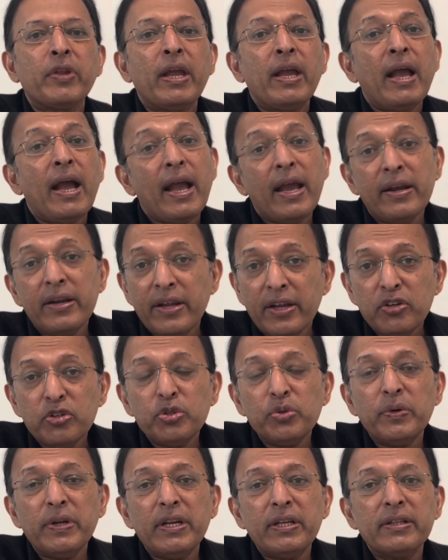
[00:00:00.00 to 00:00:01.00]
and
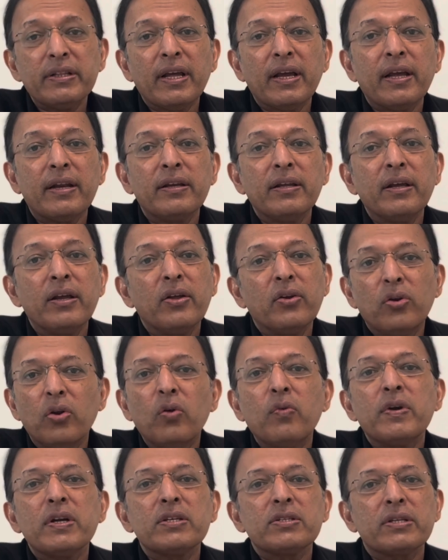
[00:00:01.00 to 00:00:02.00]
ensuring that no
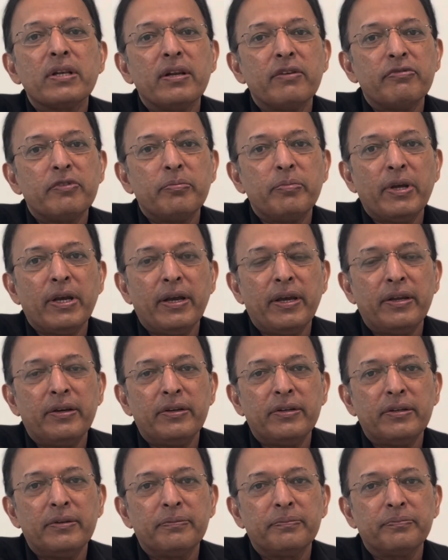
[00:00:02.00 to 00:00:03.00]
one is left behind.
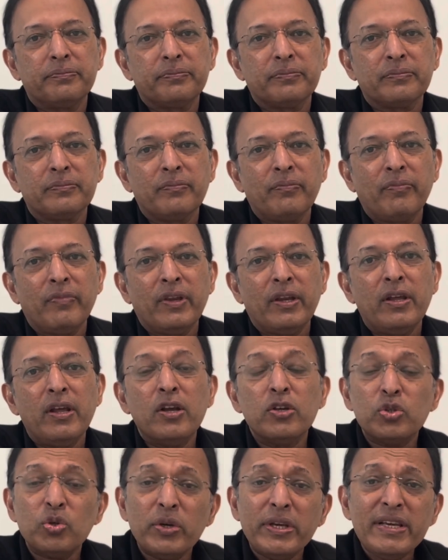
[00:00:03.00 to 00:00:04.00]

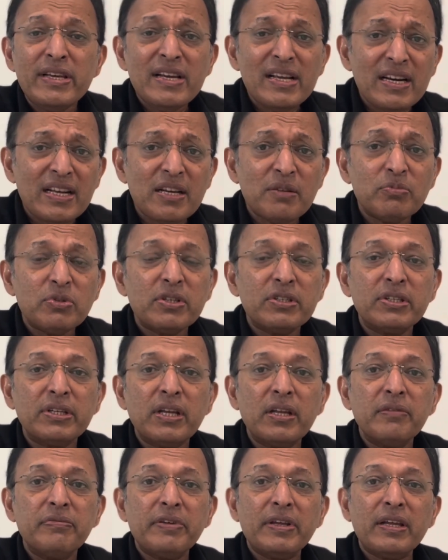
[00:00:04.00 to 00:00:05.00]
So here comes the
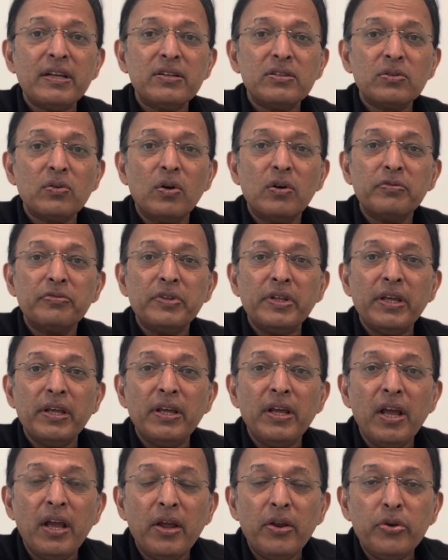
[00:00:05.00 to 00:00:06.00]
significance of the
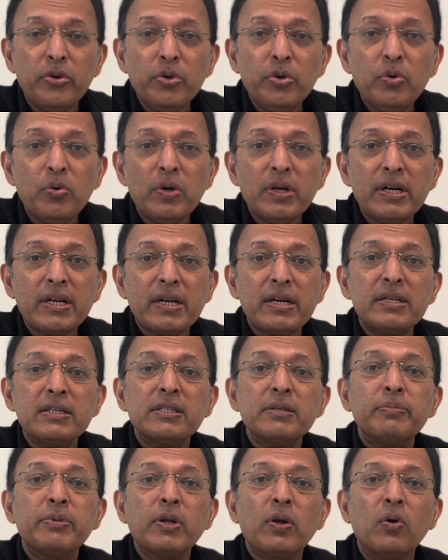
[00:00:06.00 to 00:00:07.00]
newer
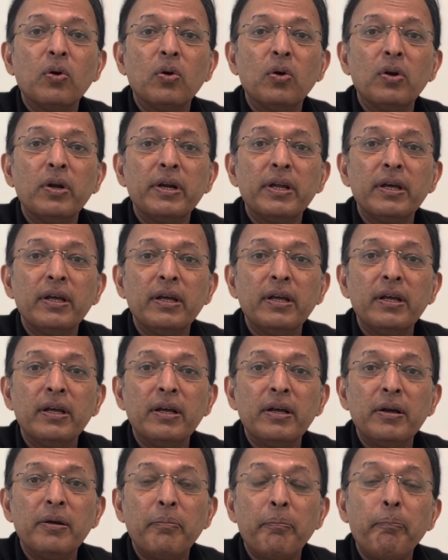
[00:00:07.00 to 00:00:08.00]
concept called
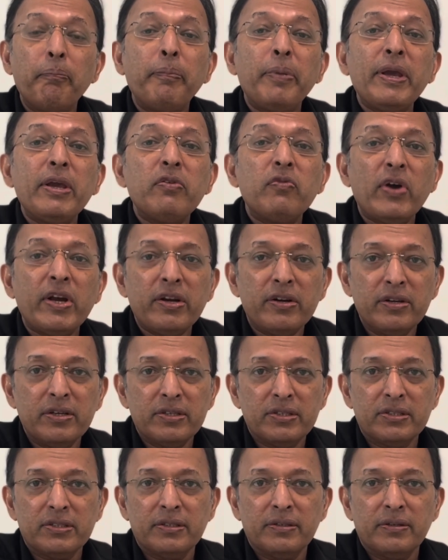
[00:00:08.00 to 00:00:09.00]
payviders.